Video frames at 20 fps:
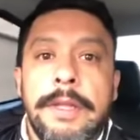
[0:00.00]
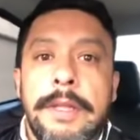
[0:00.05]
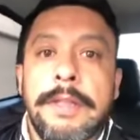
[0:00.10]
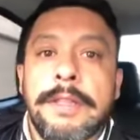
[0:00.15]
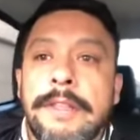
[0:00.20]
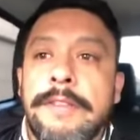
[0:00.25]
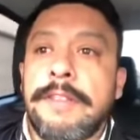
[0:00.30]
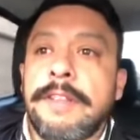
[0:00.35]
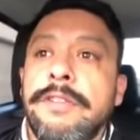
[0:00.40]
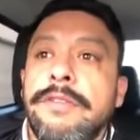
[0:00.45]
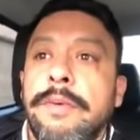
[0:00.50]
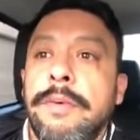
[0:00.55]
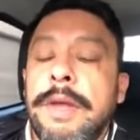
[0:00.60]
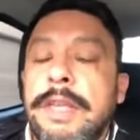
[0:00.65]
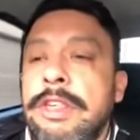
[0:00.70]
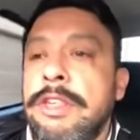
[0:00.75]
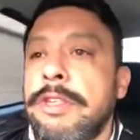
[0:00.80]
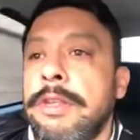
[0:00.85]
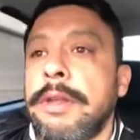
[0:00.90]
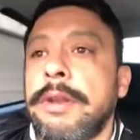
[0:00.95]
the
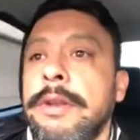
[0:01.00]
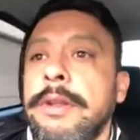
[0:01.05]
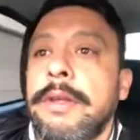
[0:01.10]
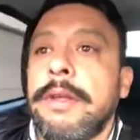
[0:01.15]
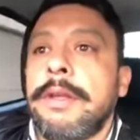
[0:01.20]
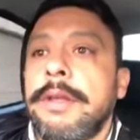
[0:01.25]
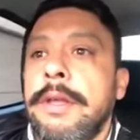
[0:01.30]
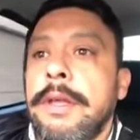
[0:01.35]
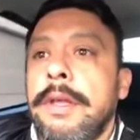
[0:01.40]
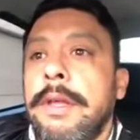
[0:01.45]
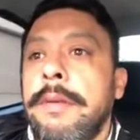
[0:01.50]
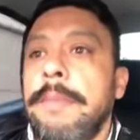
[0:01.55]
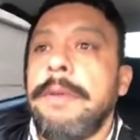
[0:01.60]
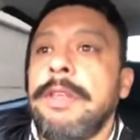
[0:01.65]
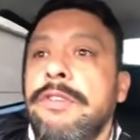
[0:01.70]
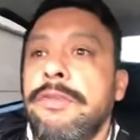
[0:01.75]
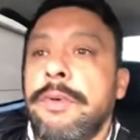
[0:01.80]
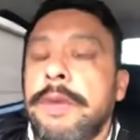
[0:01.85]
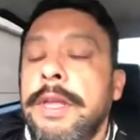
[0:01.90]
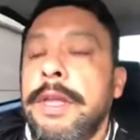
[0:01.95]
situation
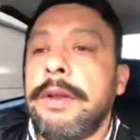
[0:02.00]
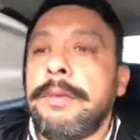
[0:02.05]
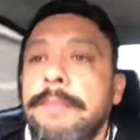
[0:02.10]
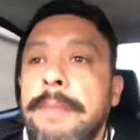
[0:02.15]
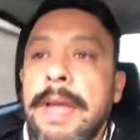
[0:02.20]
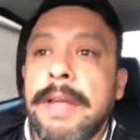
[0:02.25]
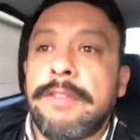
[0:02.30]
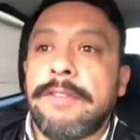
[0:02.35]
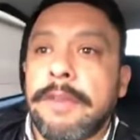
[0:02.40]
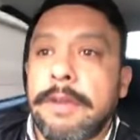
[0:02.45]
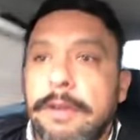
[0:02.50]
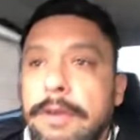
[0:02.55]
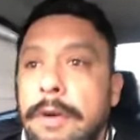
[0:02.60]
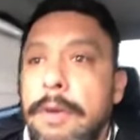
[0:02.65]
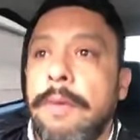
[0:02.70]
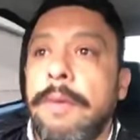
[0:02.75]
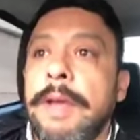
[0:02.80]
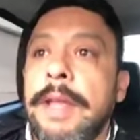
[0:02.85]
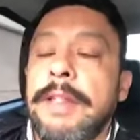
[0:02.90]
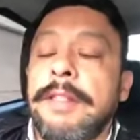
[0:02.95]
between
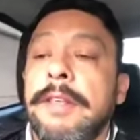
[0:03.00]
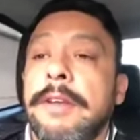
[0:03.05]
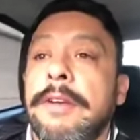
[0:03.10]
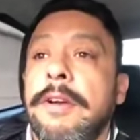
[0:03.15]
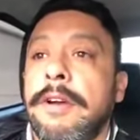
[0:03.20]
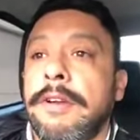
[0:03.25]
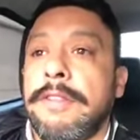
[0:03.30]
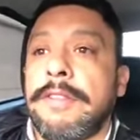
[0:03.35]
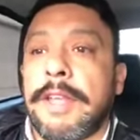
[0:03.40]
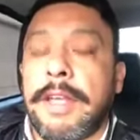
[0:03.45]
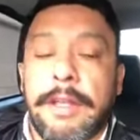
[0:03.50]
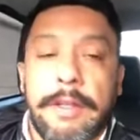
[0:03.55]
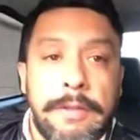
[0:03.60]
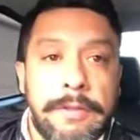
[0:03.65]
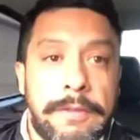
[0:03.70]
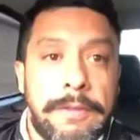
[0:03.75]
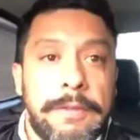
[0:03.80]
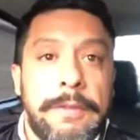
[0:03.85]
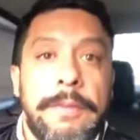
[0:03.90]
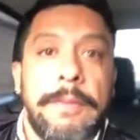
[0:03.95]
Mexico and the
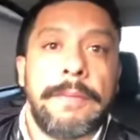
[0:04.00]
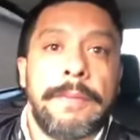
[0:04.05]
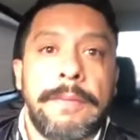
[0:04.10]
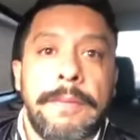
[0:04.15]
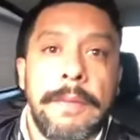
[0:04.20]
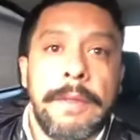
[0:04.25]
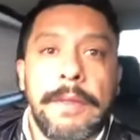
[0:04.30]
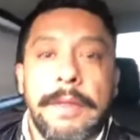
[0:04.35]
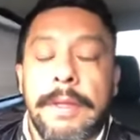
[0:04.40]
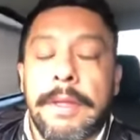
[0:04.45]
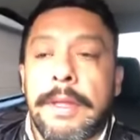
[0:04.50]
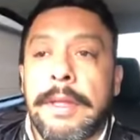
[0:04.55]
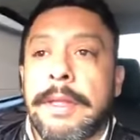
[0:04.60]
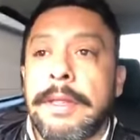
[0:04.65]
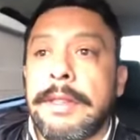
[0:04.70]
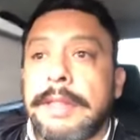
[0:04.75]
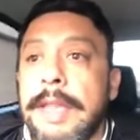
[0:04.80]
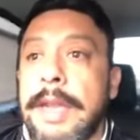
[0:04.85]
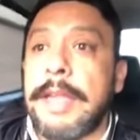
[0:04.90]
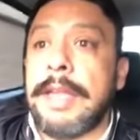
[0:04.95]
cartels.
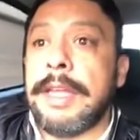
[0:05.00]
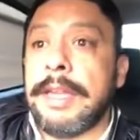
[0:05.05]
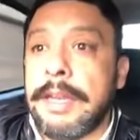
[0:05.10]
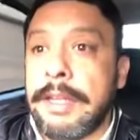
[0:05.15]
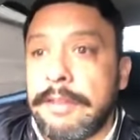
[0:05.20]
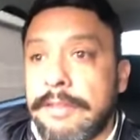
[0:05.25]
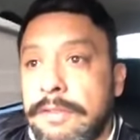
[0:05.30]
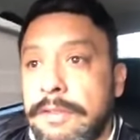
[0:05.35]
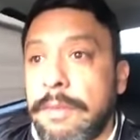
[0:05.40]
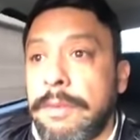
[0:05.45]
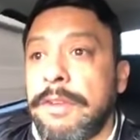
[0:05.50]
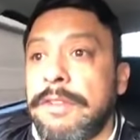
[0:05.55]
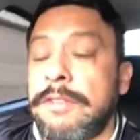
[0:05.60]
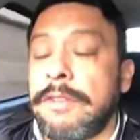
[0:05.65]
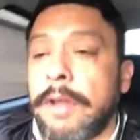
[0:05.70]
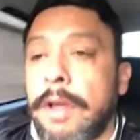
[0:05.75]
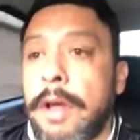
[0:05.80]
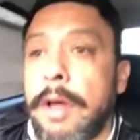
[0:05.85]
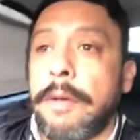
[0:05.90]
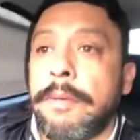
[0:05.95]
That he needs to
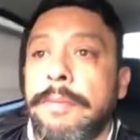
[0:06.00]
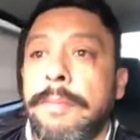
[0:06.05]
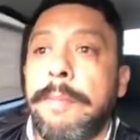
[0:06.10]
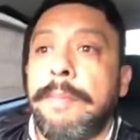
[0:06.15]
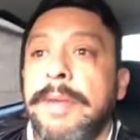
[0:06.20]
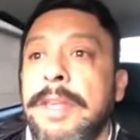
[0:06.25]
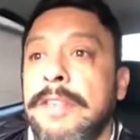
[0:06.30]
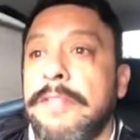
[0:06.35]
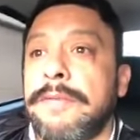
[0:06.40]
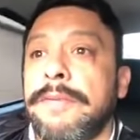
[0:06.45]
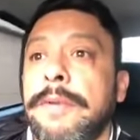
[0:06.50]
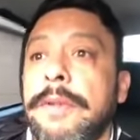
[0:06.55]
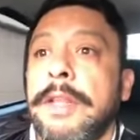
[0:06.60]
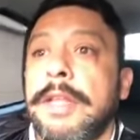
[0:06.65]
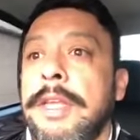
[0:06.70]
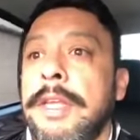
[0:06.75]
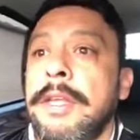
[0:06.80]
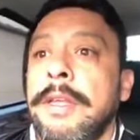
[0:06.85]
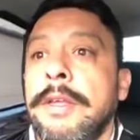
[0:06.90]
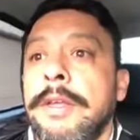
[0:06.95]
resolve
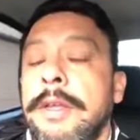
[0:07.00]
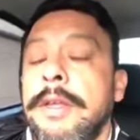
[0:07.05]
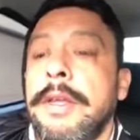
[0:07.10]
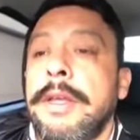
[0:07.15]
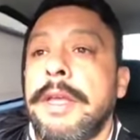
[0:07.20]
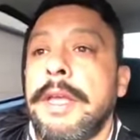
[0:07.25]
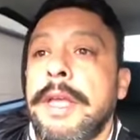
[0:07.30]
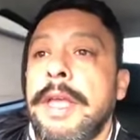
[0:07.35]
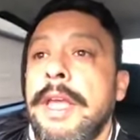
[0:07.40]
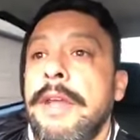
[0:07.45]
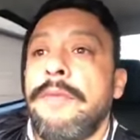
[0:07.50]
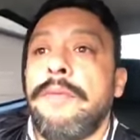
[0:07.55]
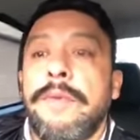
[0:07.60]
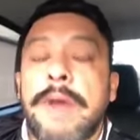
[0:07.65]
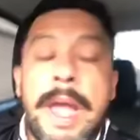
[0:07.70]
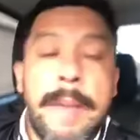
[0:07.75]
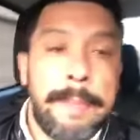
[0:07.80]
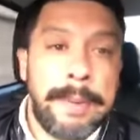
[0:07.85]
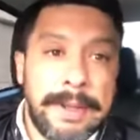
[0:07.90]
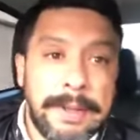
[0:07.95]
peacefully and
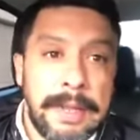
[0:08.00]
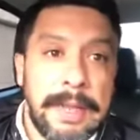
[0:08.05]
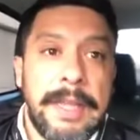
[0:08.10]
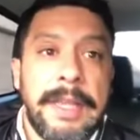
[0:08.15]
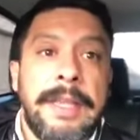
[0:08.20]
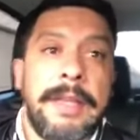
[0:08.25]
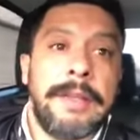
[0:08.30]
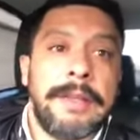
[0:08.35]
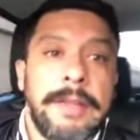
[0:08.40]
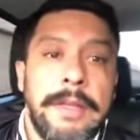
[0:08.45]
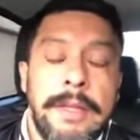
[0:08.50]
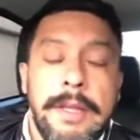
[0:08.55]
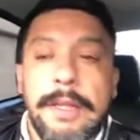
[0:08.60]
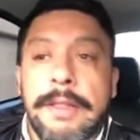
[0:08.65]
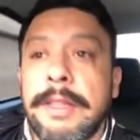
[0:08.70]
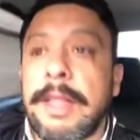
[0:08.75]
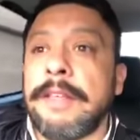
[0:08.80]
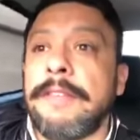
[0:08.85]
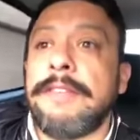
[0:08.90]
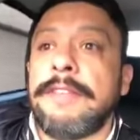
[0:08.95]
rapidly
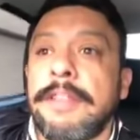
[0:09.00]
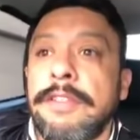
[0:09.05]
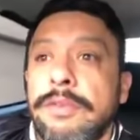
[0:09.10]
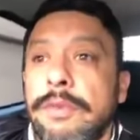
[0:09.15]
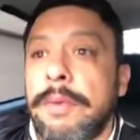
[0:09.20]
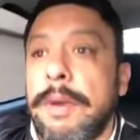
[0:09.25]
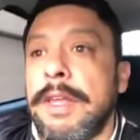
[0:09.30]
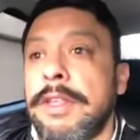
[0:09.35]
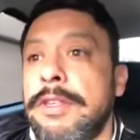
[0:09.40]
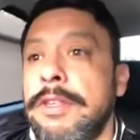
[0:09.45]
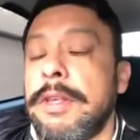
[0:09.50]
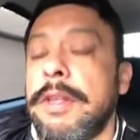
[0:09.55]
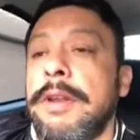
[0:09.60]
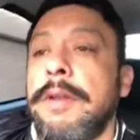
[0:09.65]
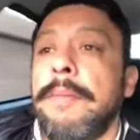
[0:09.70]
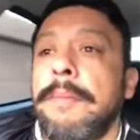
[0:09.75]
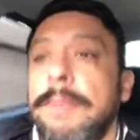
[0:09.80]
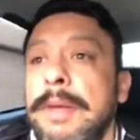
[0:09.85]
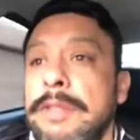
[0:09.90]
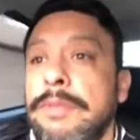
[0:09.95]
the situation
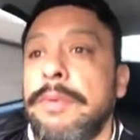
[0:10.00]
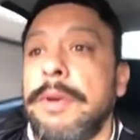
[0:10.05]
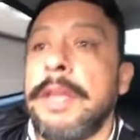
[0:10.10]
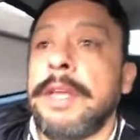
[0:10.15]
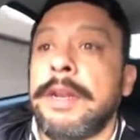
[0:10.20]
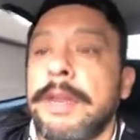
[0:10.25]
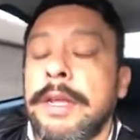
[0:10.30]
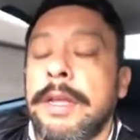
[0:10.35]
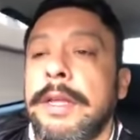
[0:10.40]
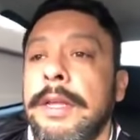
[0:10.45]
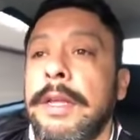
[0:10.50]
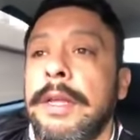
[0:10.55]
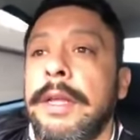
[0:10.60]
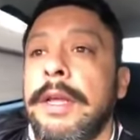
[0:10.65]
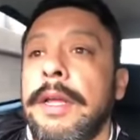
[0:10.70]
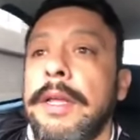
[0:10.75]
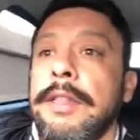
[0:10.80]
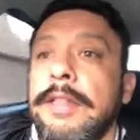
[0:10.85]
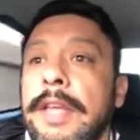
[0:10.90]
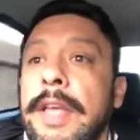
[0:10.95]
between
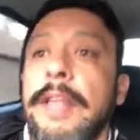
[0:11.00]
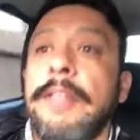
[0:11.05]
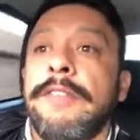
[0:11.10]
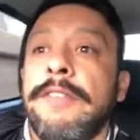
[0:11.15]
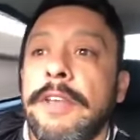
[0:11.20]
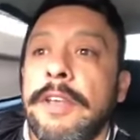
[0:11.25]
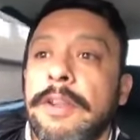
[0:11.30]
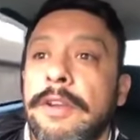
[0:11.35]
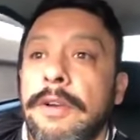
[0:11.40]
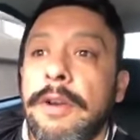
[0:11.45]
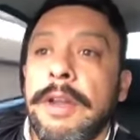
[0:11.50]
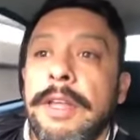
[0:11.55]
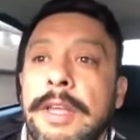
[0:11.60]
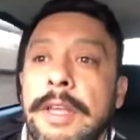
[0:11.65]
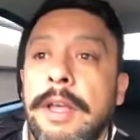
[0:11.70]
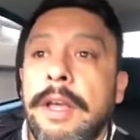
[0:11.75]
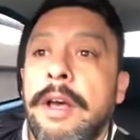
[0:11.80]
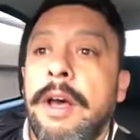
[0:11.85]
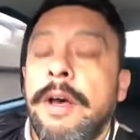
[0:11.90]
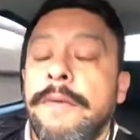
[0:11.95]
the
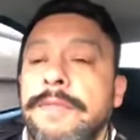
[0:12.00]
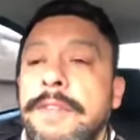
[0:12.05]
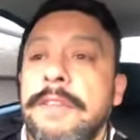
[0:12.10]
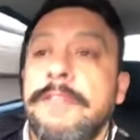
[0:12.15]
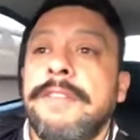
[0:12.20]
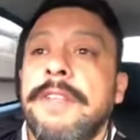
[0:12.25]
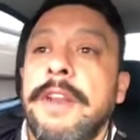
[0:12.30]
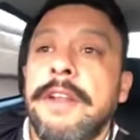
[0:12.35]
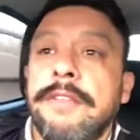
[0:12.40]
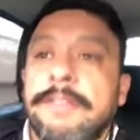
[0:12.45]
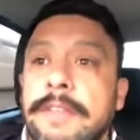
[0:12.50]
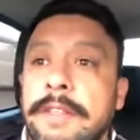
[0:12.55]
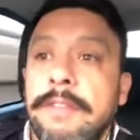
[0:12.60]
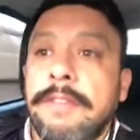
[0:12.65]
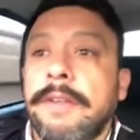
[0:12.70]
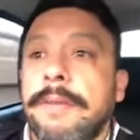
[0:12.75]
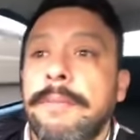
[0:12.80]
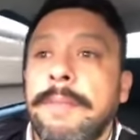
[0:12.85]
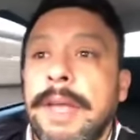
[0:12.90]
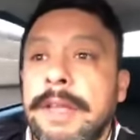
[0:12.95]
insecurity of the
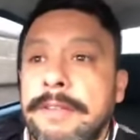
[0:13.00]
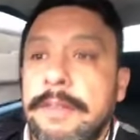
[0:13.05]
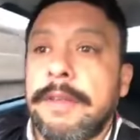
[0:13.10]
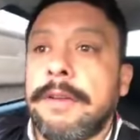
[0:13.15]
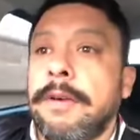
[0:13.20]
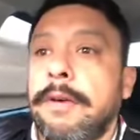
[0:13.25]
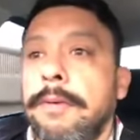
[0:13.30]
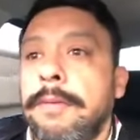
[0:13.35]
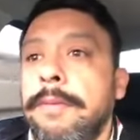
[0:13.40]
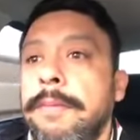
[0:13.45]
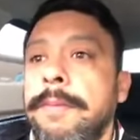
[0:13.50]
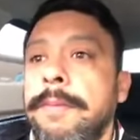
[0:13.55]
citizens of Mexico.